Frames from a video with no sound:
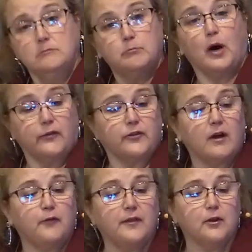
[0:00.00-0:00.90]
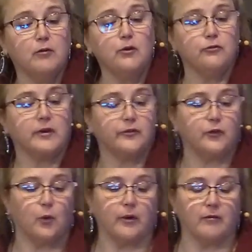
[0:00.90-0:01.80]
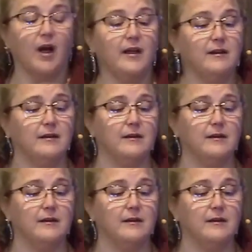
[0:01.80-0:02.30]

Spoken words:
bought stuff at the grocery store, right?